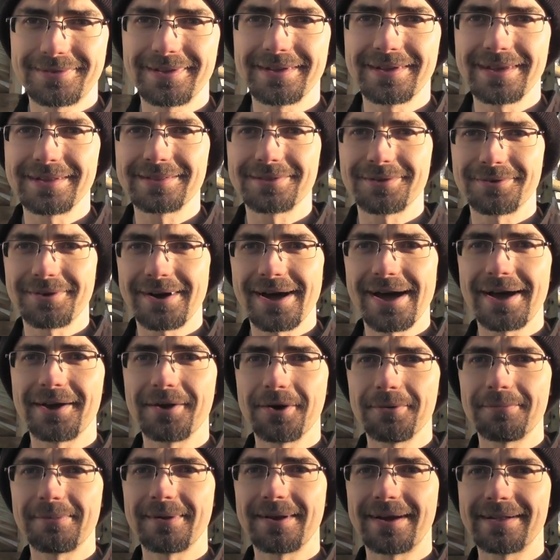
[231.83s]
get the ride
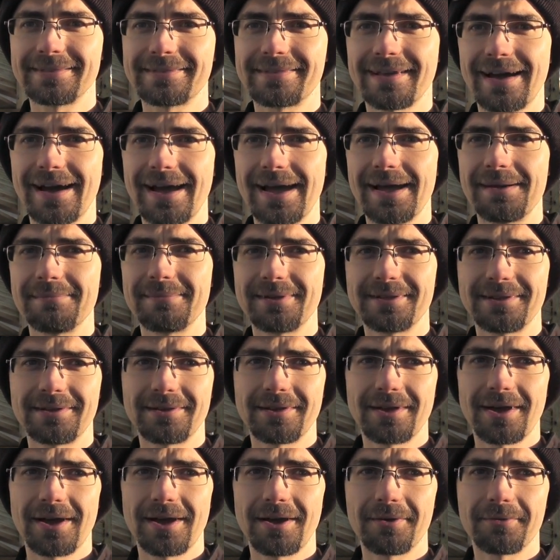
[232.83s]
open on time,
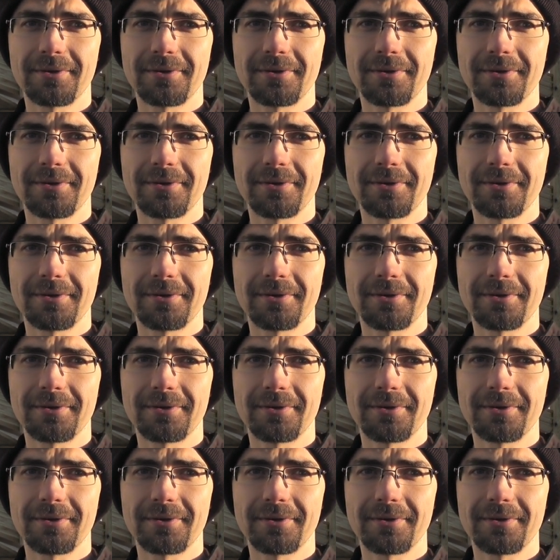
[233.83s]
and